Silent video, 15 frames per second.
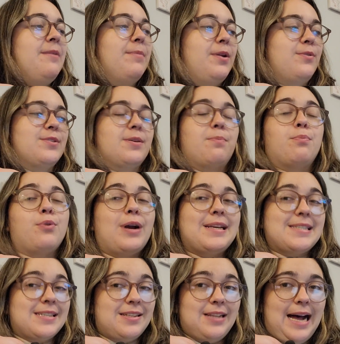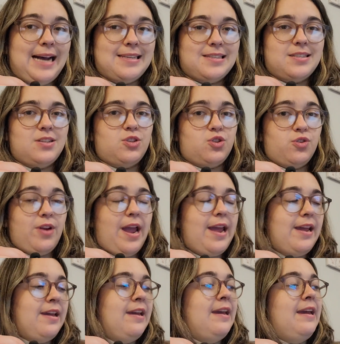But it was a pressed glass tray,